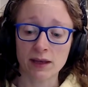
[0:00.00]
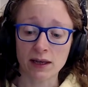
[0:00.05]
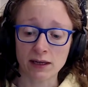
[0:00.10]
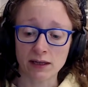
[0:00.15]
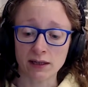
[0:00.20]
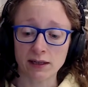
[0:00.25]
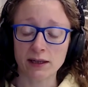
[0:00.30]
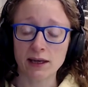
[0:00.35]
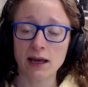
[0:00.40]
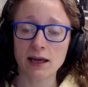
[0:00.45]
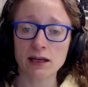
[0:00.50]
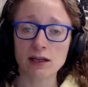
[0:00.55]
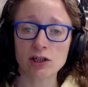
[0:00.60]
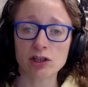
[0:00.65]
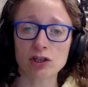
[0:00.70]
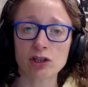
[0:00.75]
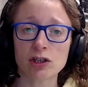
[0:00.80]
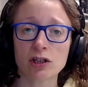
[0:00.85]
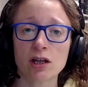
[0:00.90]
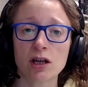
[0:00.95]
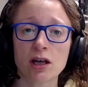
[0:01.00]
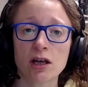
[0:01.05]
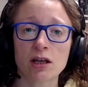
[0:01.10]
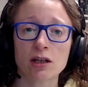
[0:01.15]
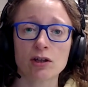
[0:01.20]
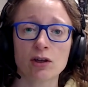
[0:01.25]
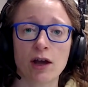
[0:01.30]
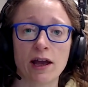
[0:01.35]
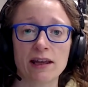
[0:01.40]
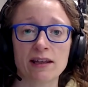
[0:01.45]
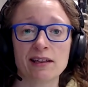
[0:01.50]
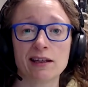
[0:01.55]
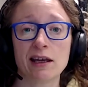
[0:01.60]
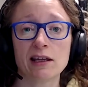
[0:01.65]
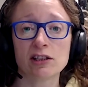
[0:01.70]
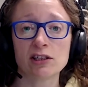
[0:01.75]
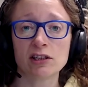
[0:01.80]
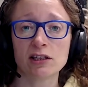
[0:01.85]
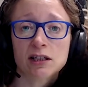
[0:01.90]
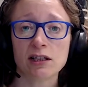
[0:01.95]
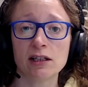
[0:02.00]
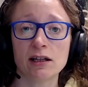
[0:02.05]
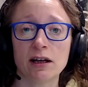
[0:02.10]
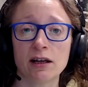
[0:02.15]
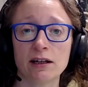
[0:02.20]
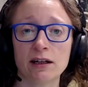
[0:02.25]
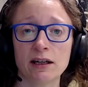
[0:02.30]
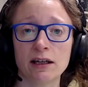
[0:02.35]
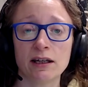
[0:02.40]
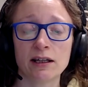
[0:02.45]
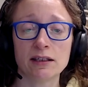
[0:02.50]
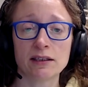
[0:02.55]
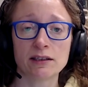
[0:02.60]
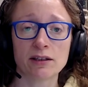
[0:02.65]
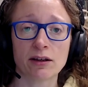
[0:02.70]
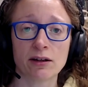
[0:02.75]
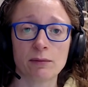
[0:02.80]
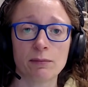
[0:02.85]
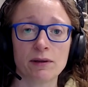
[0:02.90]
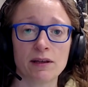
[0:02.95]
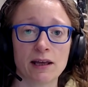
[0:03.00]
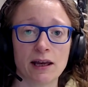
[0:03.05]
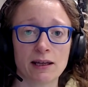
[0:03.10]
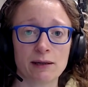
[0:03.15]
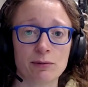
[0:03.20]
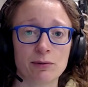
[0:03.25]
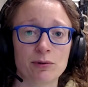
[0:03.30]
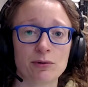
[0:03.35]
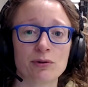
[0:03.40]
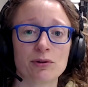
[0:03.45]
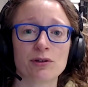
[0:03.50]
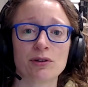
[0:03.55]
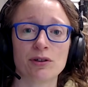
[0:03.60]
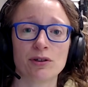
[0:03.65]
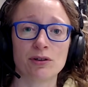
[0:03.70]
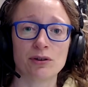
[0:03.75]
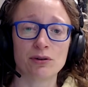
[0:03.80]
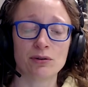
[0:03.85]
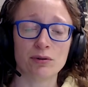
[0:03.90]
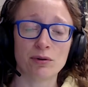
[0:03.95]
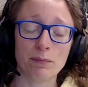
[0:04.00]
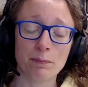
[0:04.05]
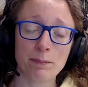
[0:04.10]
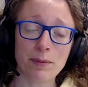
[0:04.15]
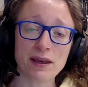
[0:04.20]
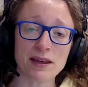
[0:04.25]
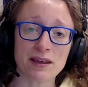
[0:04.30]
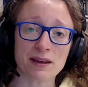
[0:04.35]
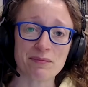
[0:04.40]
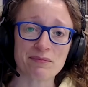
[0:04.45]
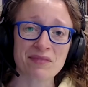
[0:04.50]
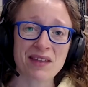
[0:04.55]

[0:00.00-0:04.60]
engaged your ADHD learner is going to be able to be.